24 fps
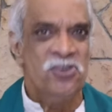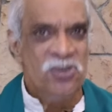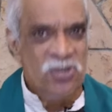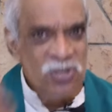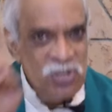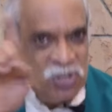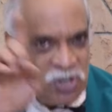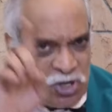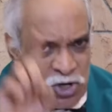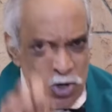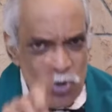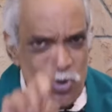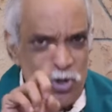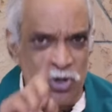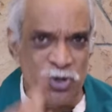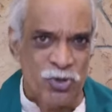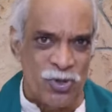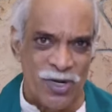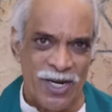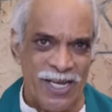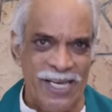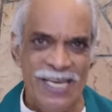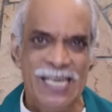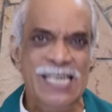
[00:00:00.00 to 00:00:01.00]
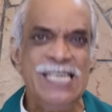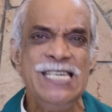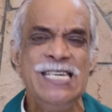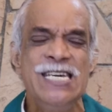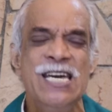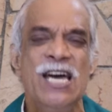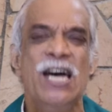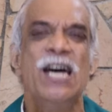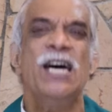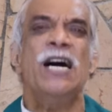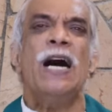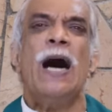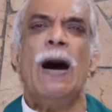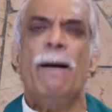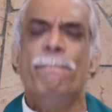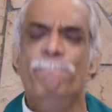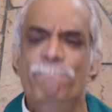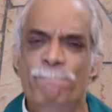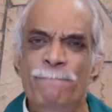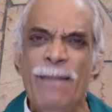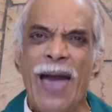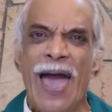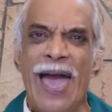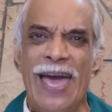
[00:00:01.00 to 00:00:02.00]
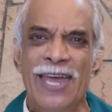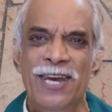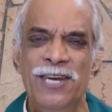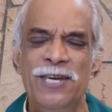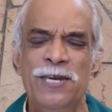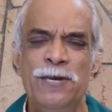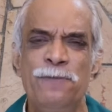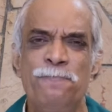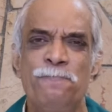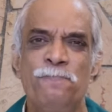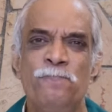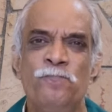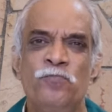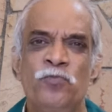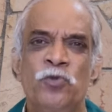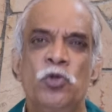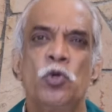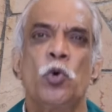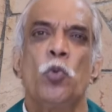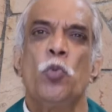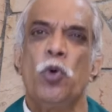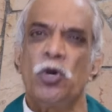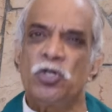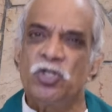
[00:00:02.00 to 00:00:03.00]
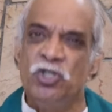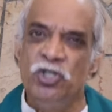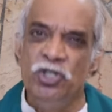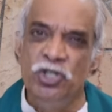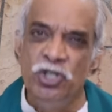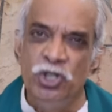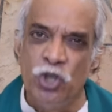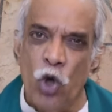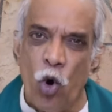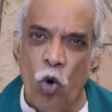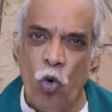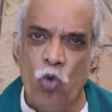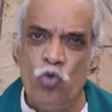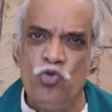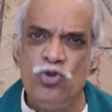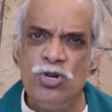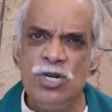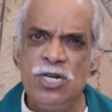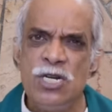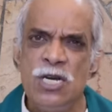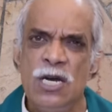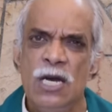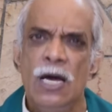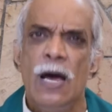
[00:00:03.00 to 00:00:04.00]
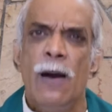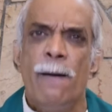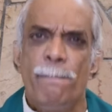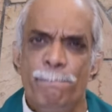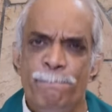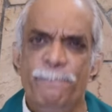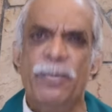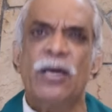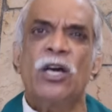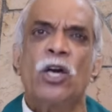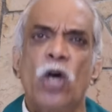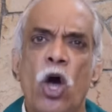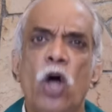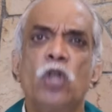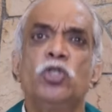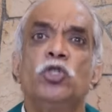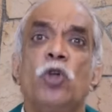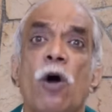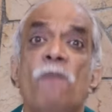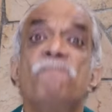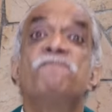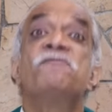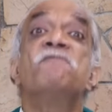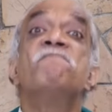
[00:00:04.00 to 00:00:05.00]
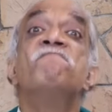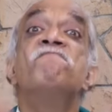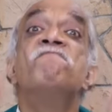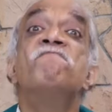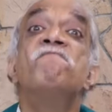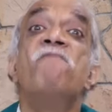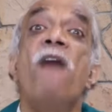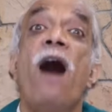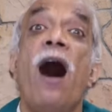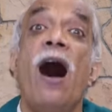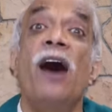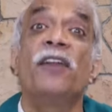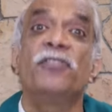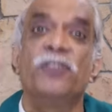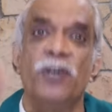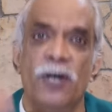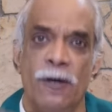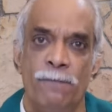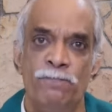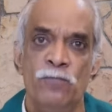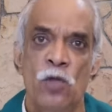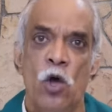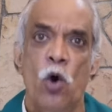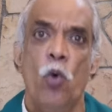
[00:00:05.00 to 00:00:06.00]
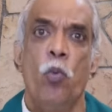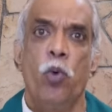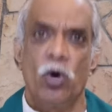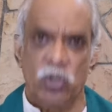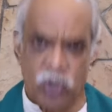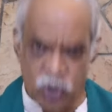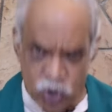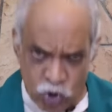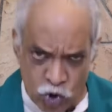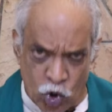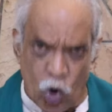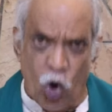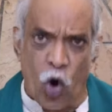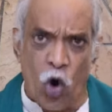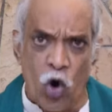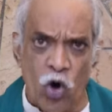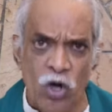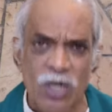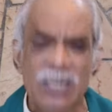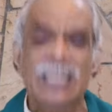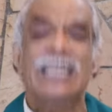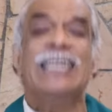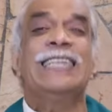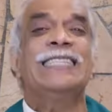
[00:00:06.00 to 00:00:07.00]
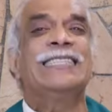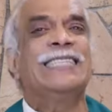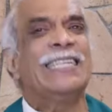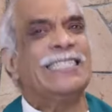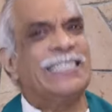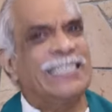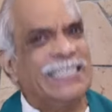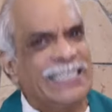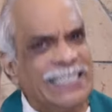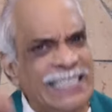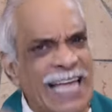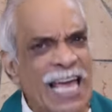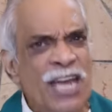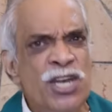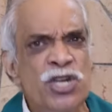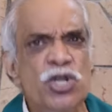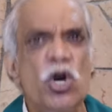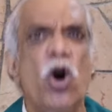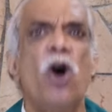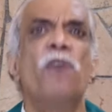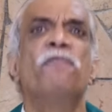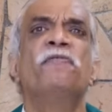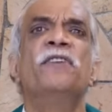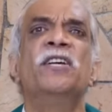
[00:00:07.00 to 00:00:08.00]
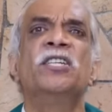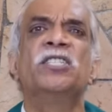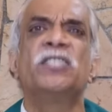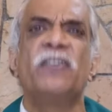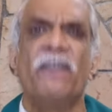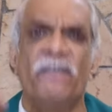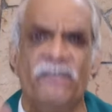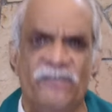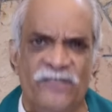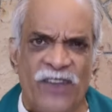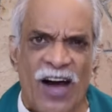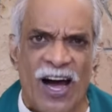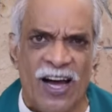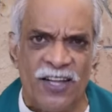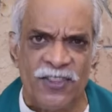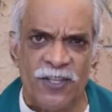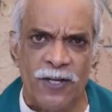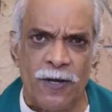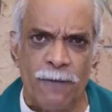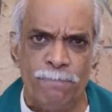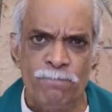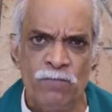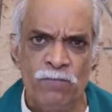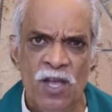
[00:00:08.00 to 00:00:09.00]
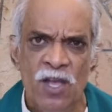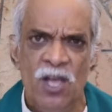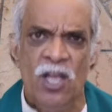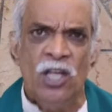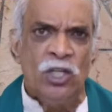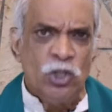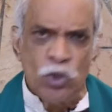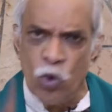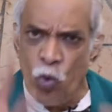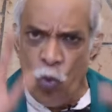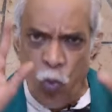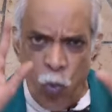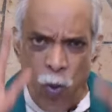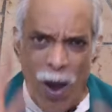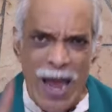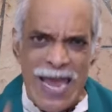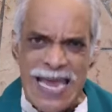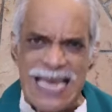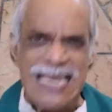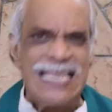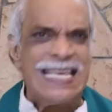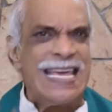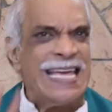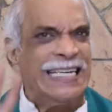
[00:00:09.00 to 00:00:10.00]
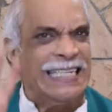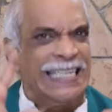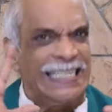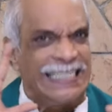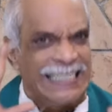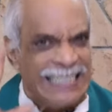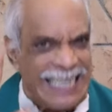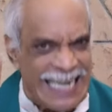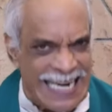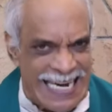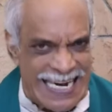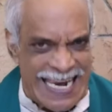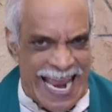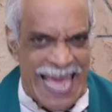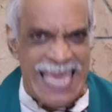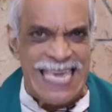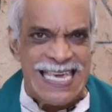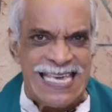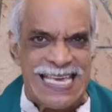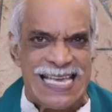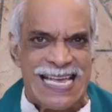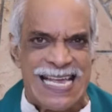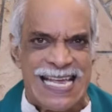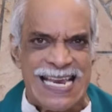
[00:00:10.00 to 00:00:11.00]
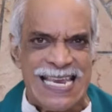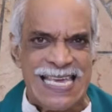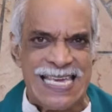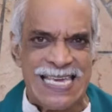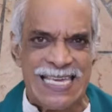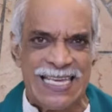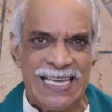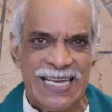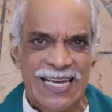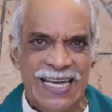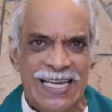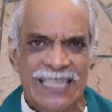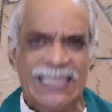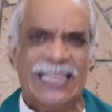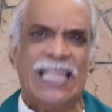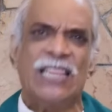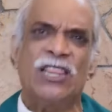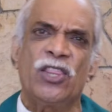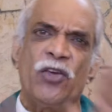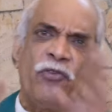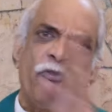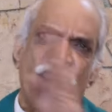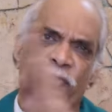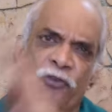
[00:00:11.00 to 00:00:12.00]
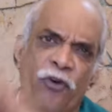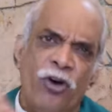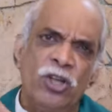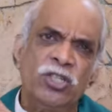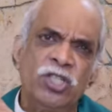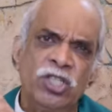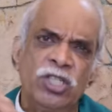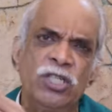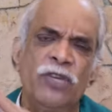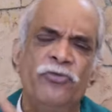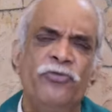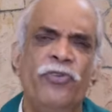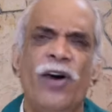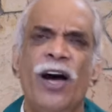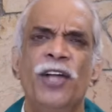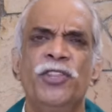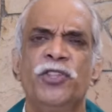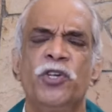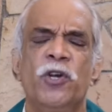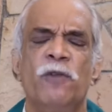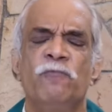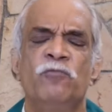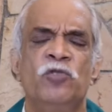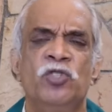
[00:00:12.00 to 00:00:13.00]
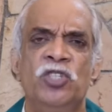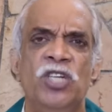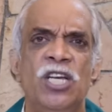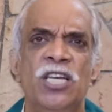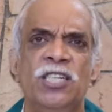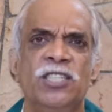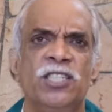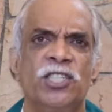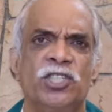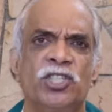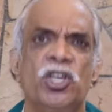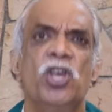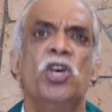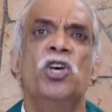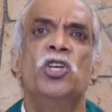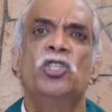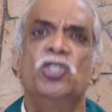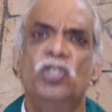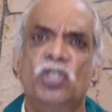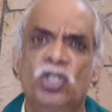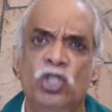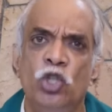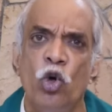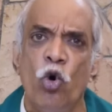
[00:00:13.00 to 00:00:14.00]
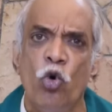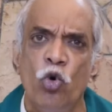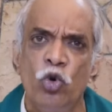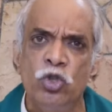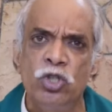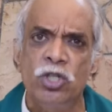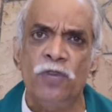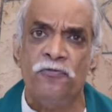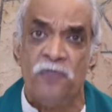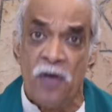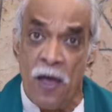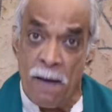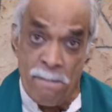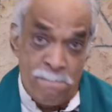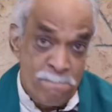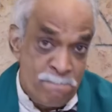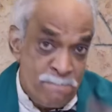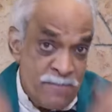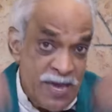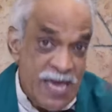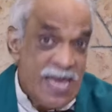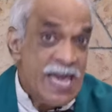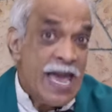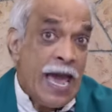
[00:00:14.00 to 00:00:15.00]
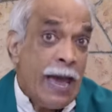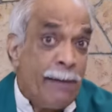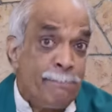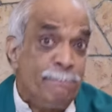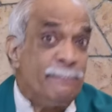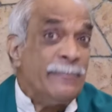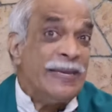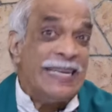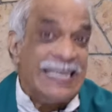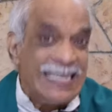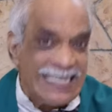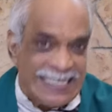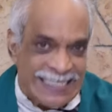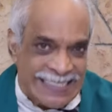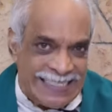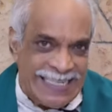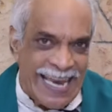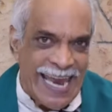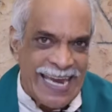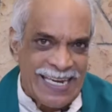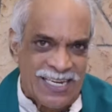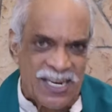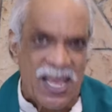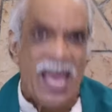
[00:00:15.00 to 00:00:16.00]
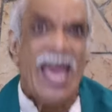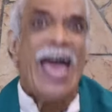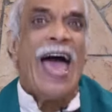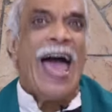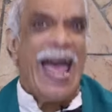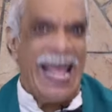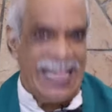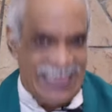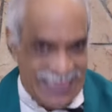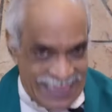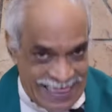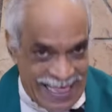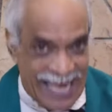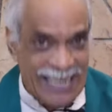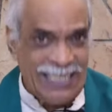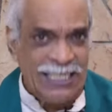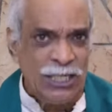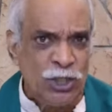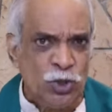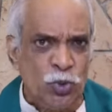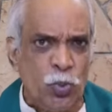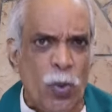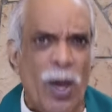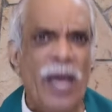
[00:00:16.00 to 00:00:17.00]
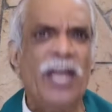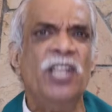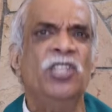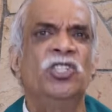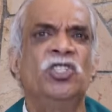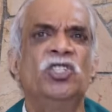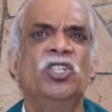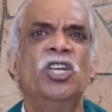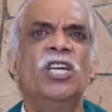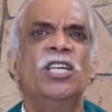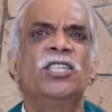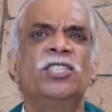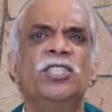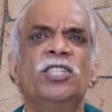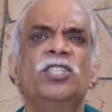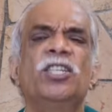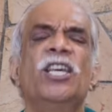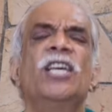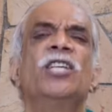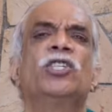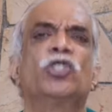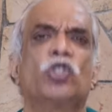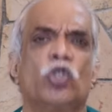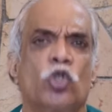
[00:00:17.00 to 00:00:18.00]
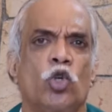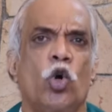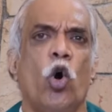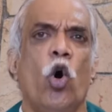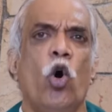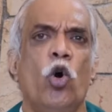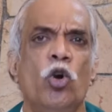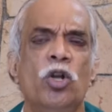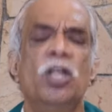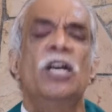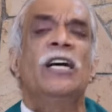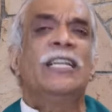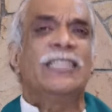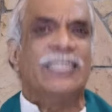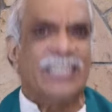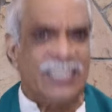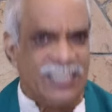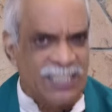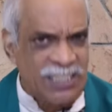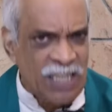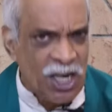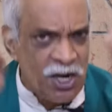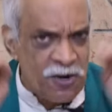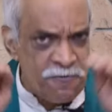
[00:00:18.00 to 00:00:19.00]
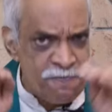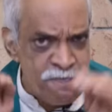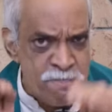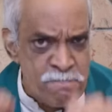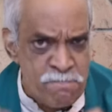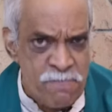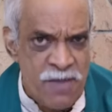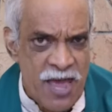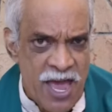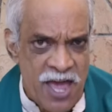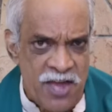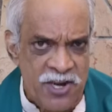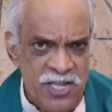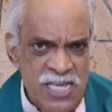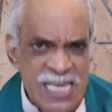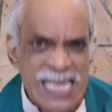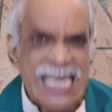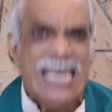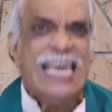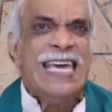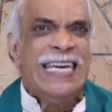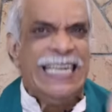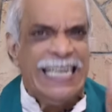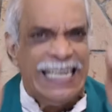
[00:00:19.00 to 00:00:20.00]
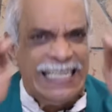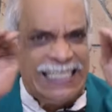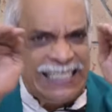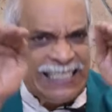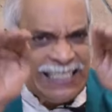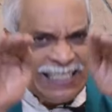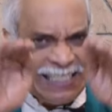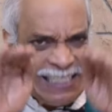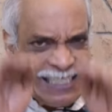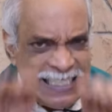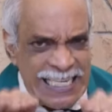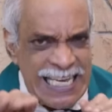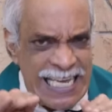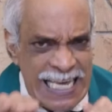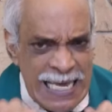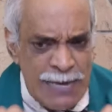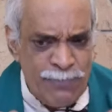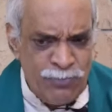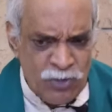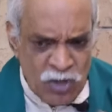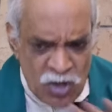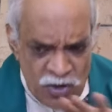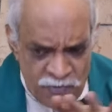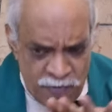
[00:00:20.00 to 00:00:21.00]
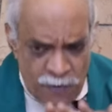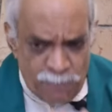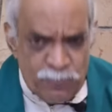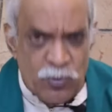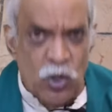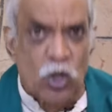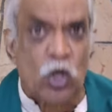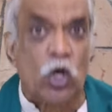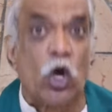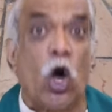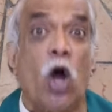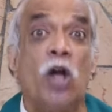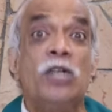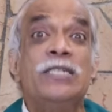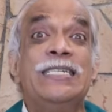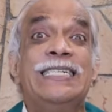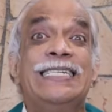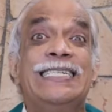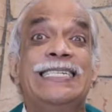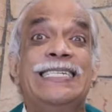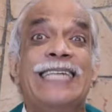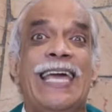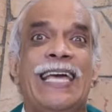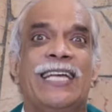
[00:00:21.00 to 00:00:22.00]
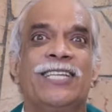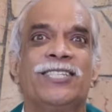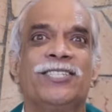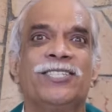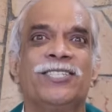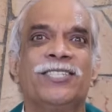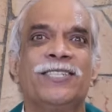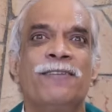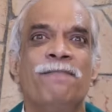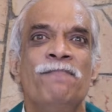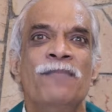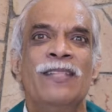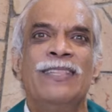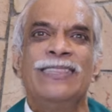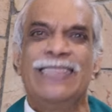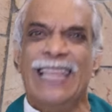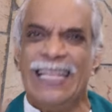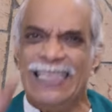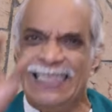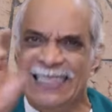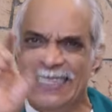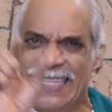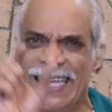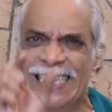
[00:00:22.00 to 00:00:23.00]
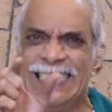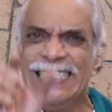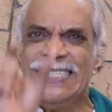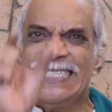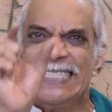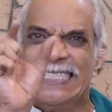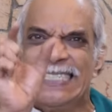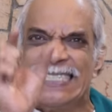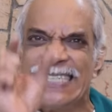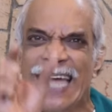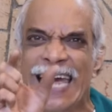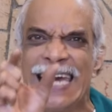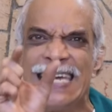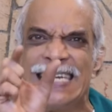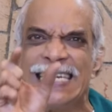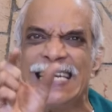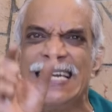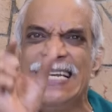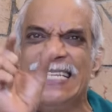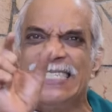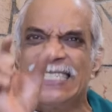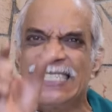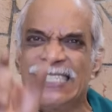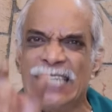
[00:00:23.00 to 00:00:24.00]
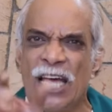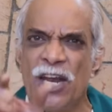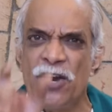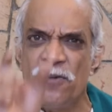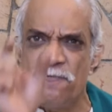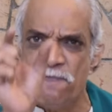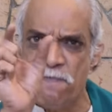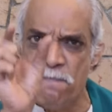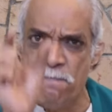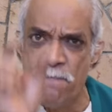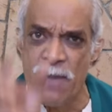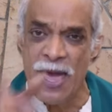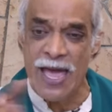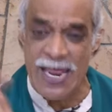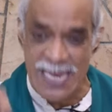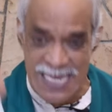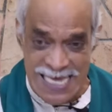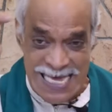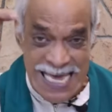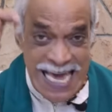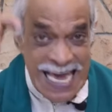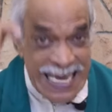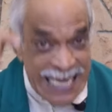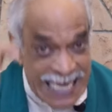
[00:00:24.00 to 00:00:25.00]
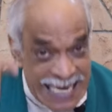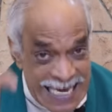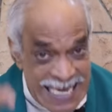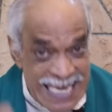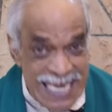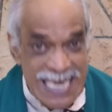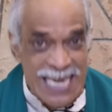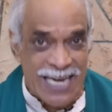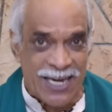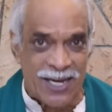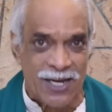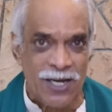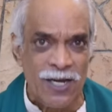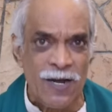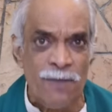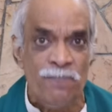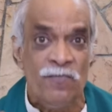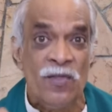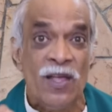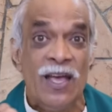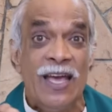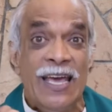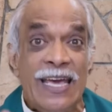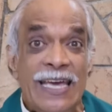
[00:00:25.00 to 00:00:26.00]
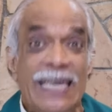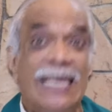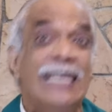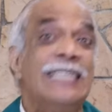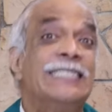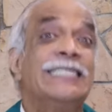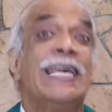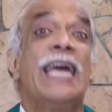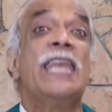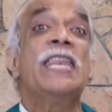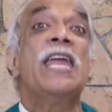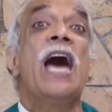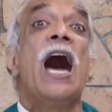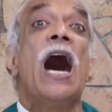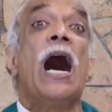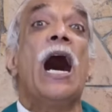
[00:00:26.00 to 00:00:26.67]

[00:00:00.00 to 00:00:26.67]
Usually, a man was known because of the father was called the son of his father. So while it is likely that the foster father of Jesus, Joseph, may have been dead, and that is why Jesus is called the son of Mary, it seems from the context that this title son of Mary here is an